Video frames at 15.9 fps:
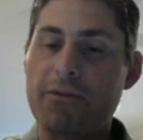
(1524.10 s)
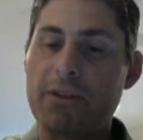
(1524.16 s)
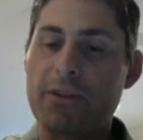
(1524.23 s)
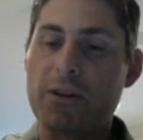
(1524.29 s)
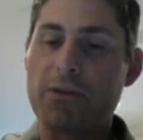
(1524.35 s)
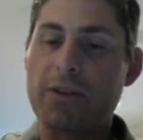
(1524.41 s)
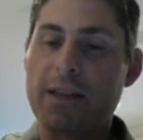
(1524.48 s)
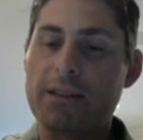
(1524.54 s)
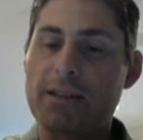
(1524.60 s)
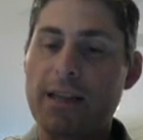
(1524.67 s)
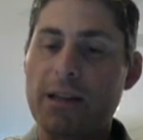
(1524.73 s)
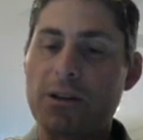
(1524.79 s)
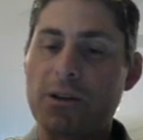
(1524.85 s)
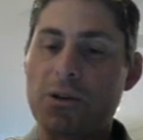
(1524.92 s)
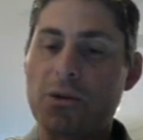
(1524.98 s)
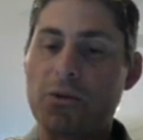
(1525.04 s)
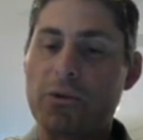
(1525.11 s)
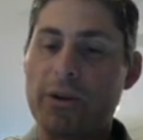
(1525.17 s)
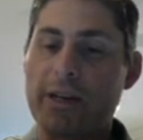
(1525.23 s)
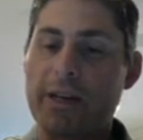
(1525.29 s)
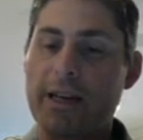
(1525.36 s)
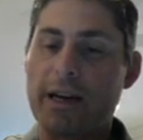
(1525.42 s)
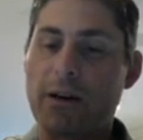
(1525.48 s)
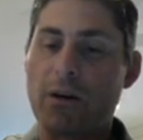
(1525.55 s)
field, that's that little
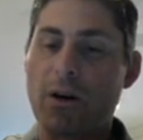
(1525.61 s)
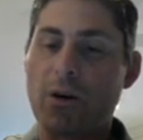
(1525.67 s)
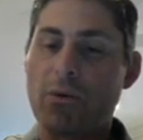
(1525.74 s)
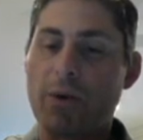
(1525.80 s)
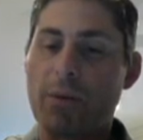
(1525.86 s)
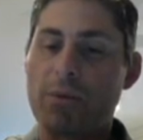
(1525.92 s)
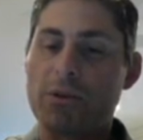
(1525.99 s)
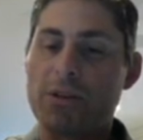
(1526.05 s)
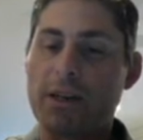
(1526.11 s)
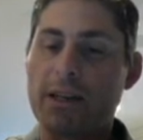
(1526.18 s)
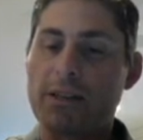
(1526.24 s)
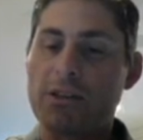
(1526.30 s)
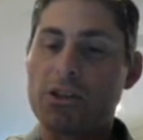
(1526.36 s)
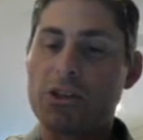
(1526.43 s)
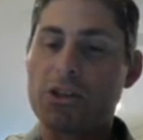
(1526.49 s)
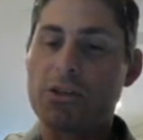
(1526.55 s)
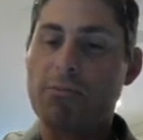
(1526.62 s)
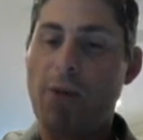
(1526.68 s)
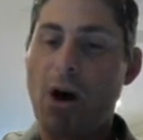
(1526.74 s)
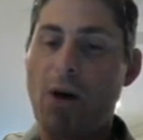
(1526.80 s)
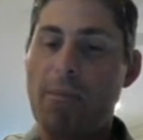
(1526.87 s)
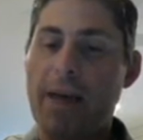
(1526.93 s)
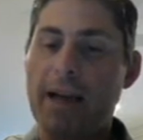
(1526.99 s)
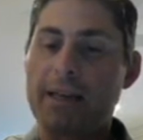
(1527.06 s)
green arrow representing the
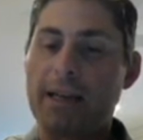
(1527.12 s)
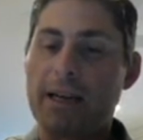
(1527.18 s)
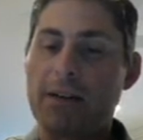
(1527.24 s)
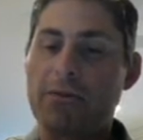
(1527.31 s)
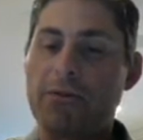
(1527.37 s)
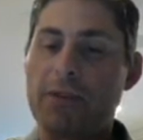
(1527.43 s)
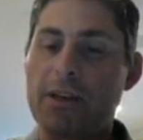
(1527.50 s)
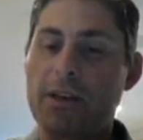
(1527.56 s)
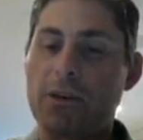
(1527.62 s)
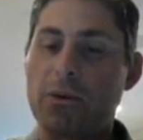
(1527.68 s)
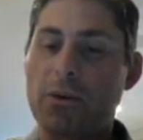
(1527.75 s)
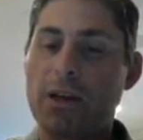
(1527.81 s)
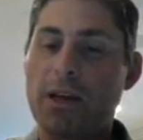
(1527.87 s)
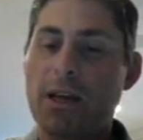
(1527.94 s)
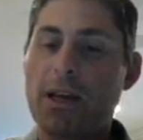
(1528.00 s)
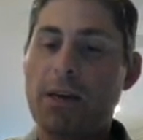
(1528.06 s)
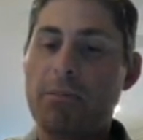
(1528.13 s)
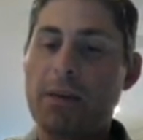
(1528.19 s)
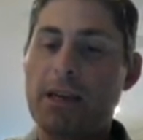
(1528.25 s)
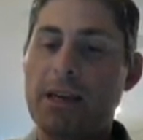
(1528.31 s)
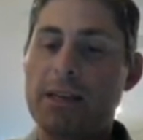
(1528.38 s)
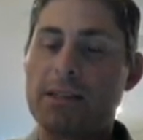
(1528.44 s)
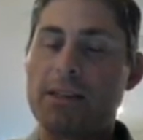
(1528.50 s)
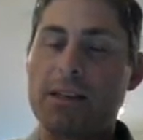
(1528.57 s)
small magnetic field
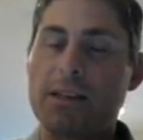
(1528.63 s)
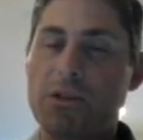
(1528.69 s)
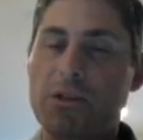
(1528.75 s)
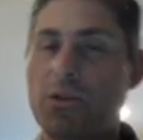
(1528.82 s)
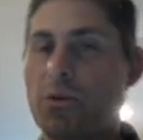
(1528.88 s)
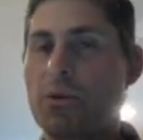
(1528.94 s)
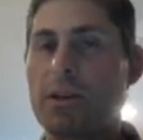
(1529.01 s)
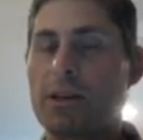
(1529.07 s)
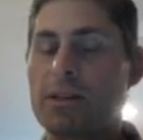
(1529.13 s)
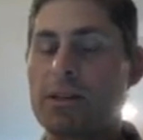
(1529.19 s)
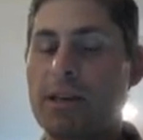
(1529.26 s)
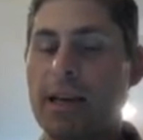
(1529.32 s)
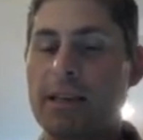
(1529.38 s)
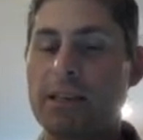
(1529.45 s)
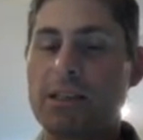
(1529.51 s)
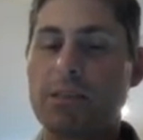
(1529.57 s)
because this nucleus has